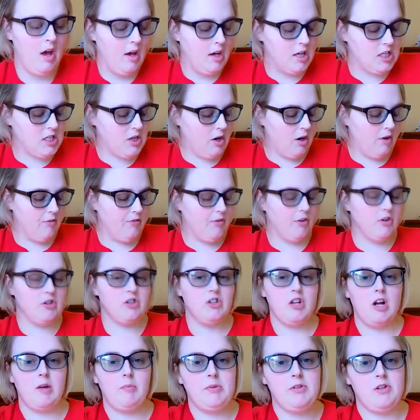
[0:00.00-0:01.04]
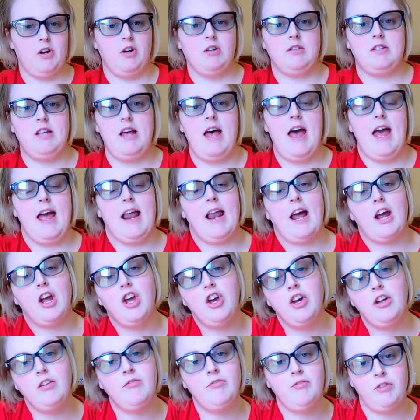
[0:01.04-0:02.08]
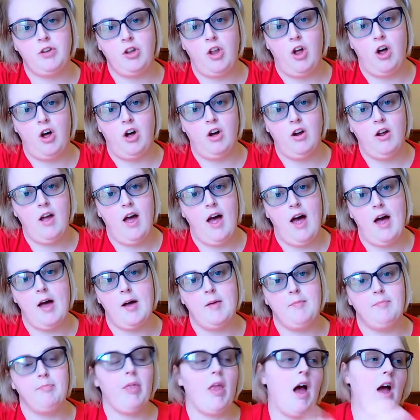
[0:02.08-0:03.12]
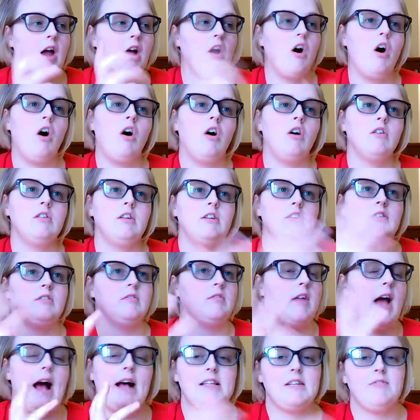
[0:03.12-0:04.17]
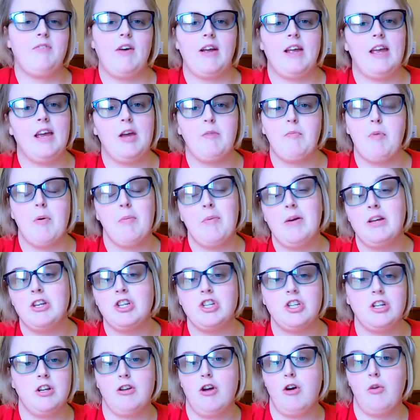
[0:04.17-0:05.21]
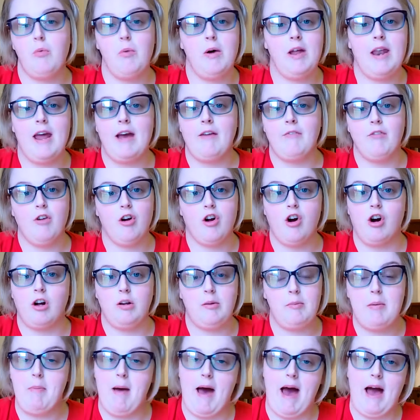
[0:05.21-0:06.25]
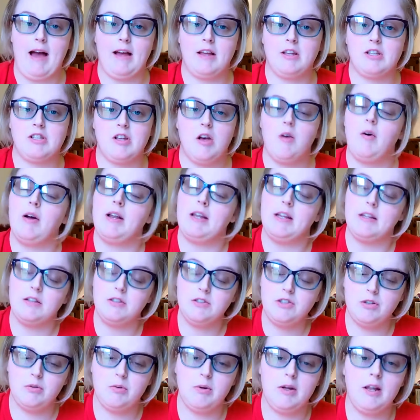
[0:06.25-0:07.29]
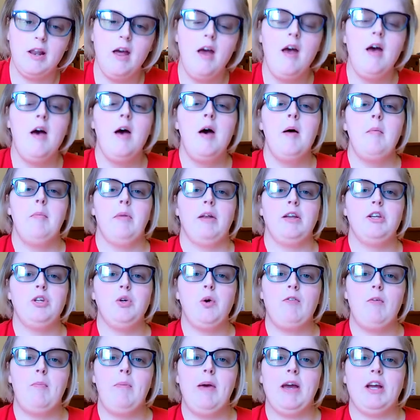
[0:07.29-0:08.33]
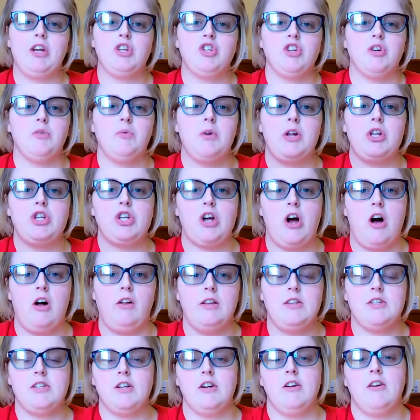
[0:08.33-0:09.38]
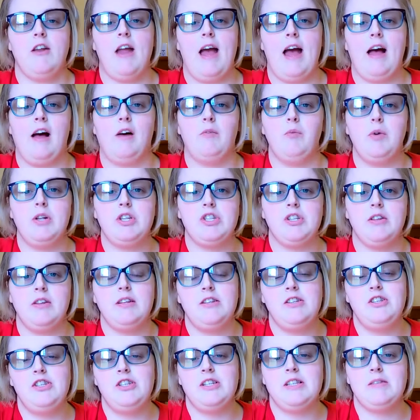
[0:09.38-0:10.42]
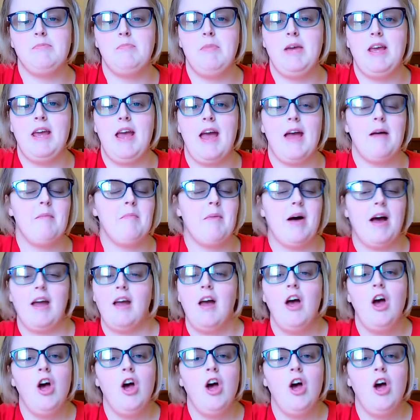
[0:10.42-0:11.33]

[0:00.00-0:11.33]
So our first stop was Ulta, and I couldn't vlog. Um, I called and asked if I could get permission, and no one ever called me back, so I didn't do it. But I do have a picture, which I'll insert now, which this is just me and my